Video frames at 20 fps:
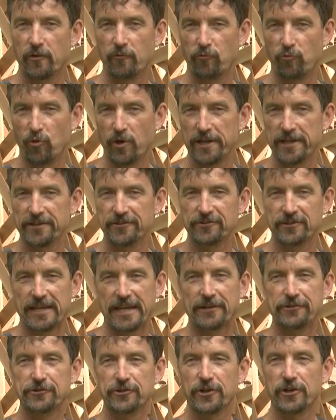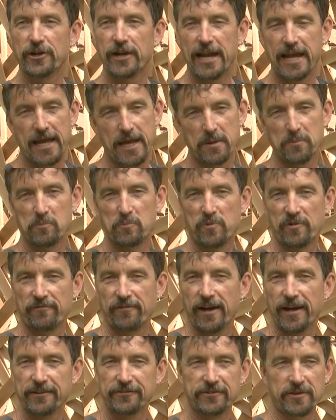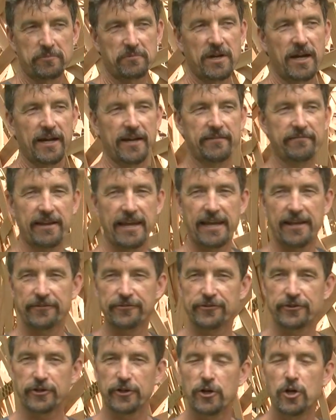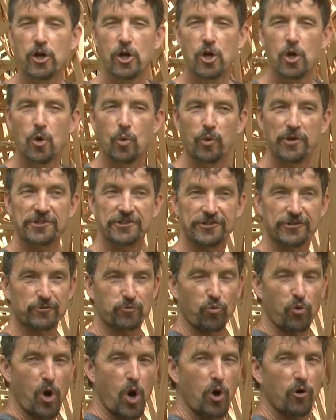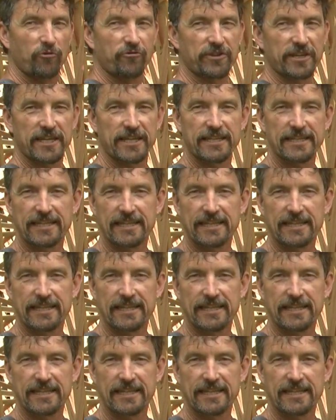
of what is nature and provide some kind of answer, which is woven